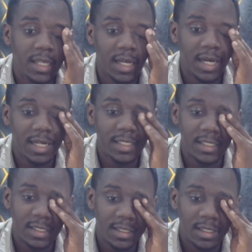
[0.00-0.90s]

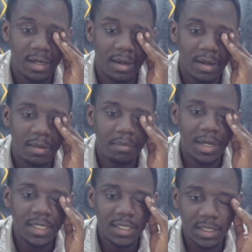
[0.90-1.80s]
And
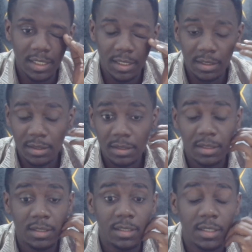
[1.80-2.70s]
Buddy Shield
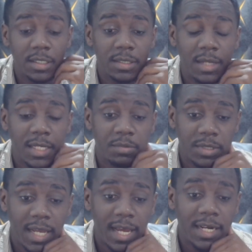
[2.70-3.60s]
has
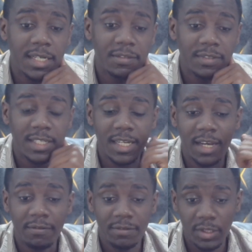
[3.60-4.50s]
returned and is fit
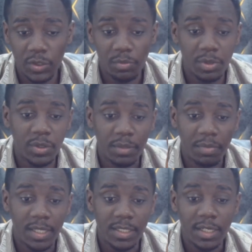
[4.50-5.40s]
enough to be on the
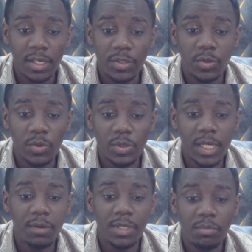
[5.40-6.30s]
bench. So those
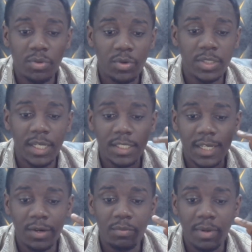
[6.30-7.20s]
out are Broja,
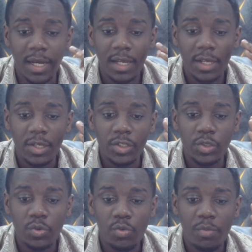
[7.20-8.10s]
Chaloba,
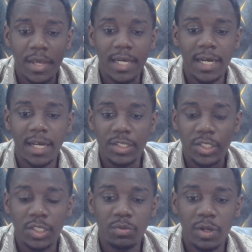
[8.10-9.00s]
Chukwuemeka,
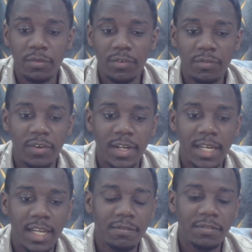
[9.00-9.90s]
Chilwell, Fofana,
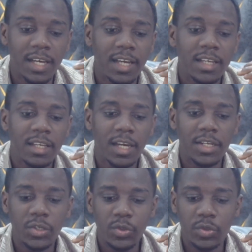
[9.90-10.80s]
Lavia,
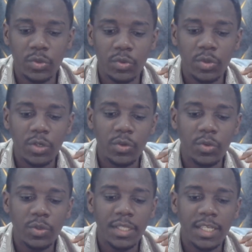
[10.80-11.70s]
and Nkunku.
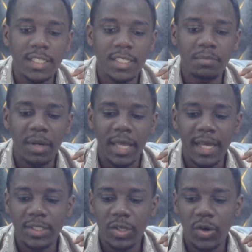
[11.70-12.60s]
Those are the injured
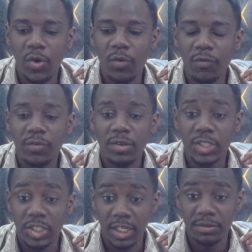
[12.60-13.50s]
players of
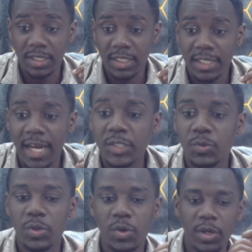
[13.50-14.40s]
Chelsea as
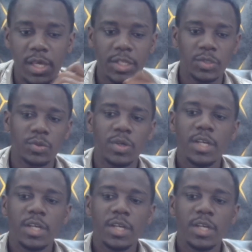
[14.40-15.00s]
we go into